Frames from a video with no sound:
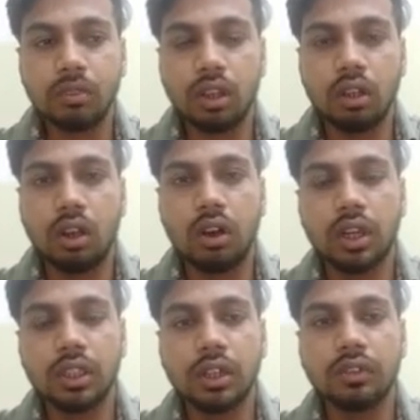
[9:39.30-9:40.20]
now
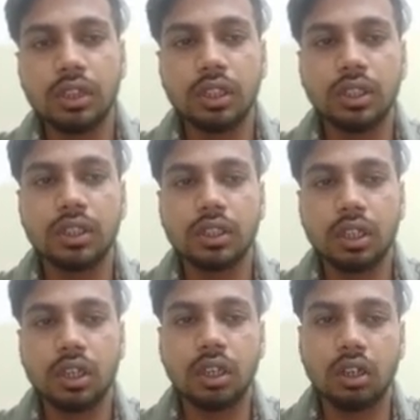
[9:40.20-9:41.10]
another one is
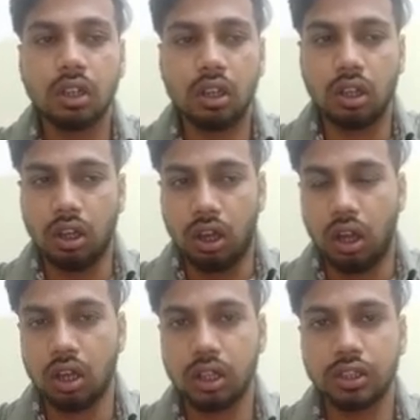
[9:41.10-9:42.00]

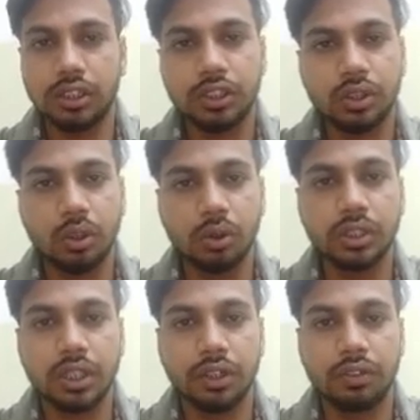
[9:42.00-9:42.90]
is throws
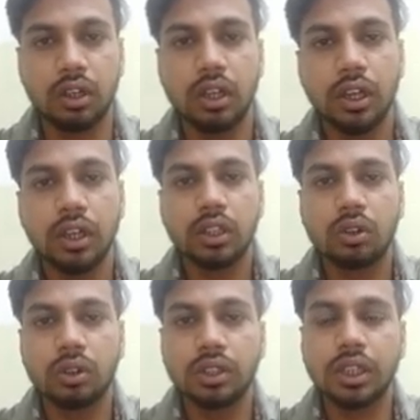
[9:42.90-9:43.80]
keyword.
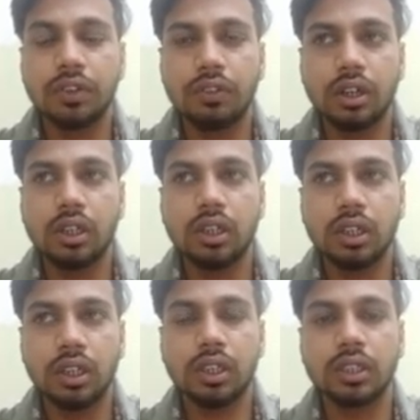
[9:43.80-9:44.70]
Throws keyword
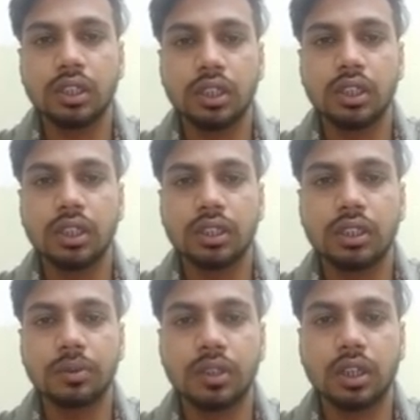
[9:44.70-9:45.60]
in
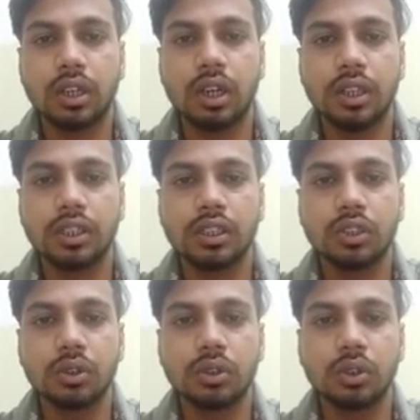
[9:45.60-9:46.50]
exception handling is
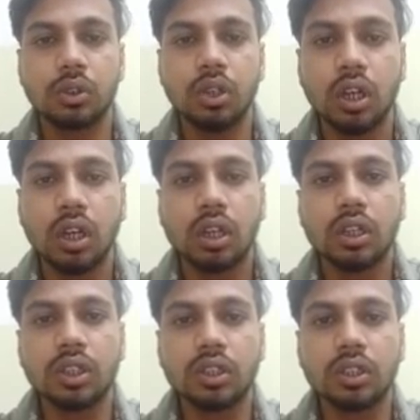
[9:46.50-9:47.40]
used to
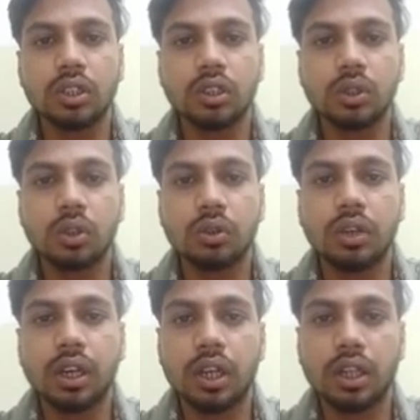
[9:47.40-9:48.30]

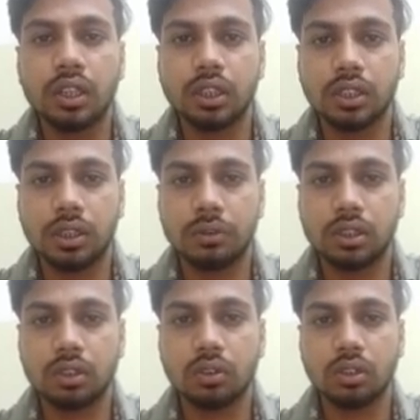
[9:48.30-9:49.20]
create an
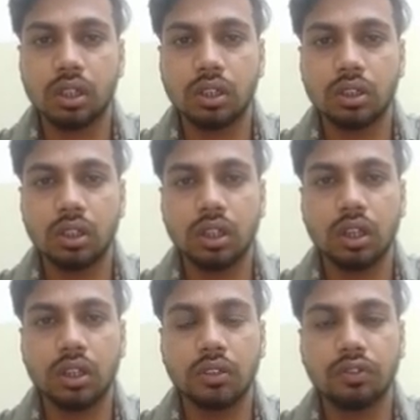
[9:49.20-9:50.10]
exception. Okay,
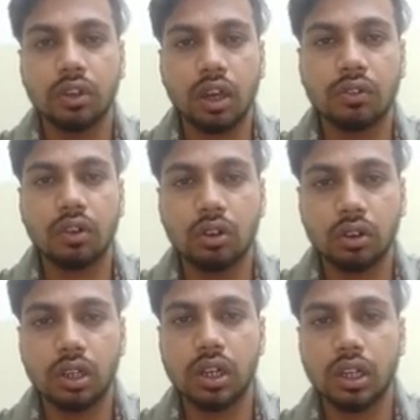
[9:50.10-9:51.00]
if I want to
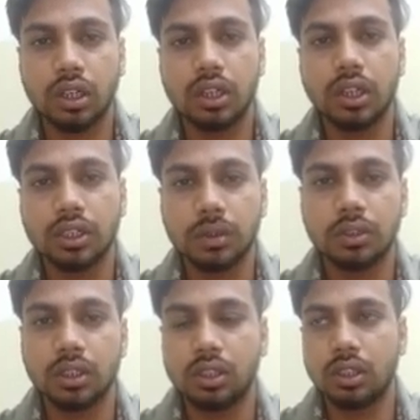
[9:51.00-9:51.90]
create any
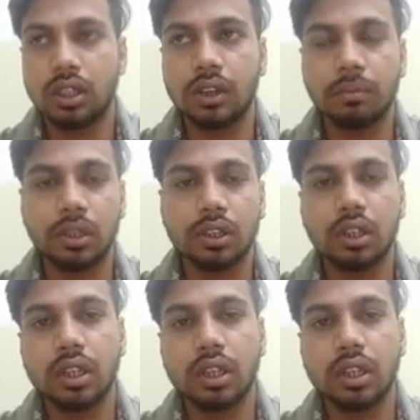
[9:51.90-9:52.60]
exception in that method,